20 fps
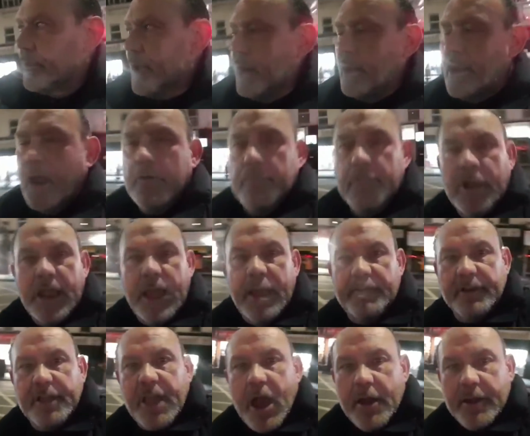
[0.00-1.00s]
I don't really
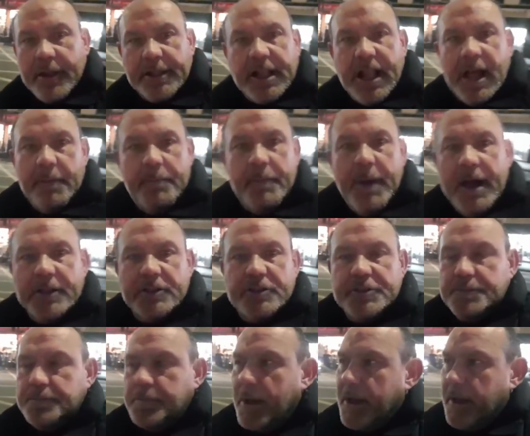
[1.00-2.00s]
have a go at the club
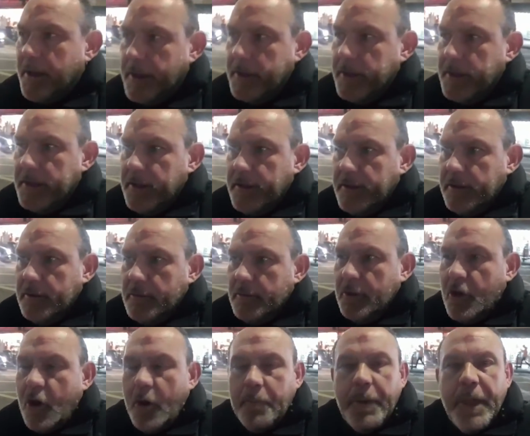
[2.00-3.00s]
much, but
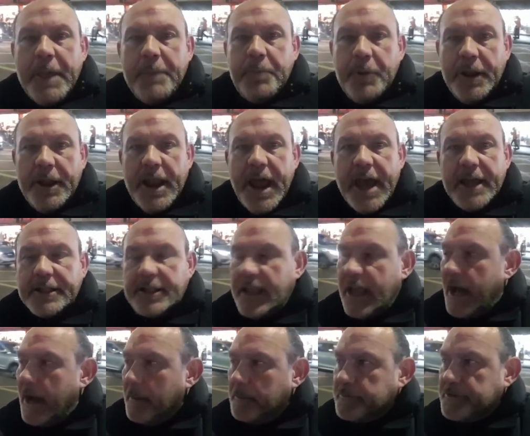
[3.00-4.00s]
we've got people in our
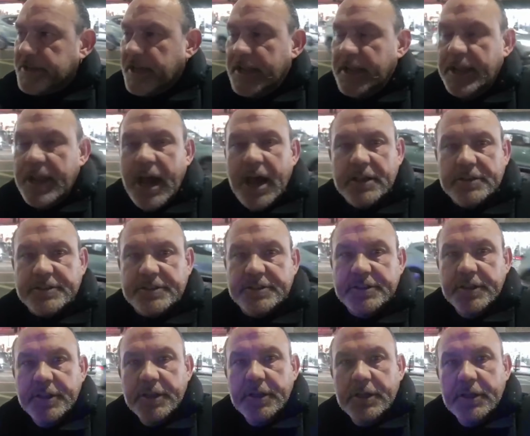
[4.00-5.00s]
club telling us,
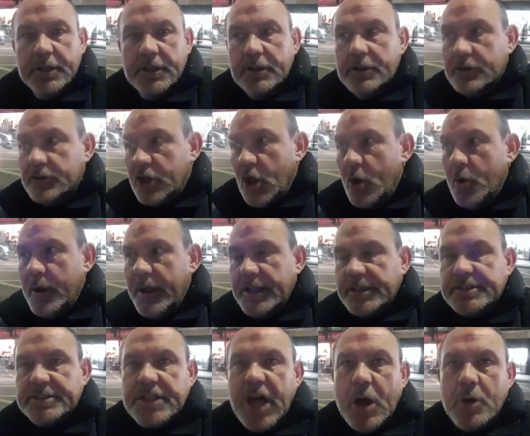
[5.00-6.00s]
do
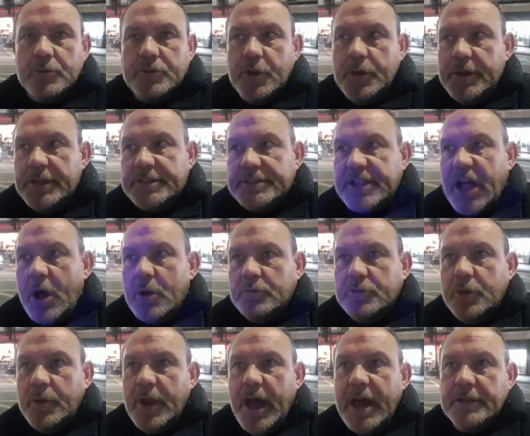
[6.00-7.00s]
this, don't do this, don't
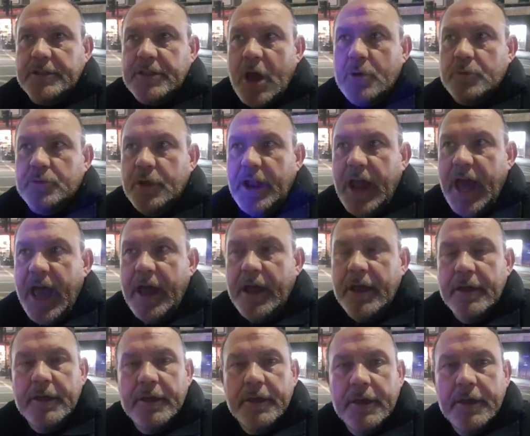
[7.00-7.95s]
do that, don't do that.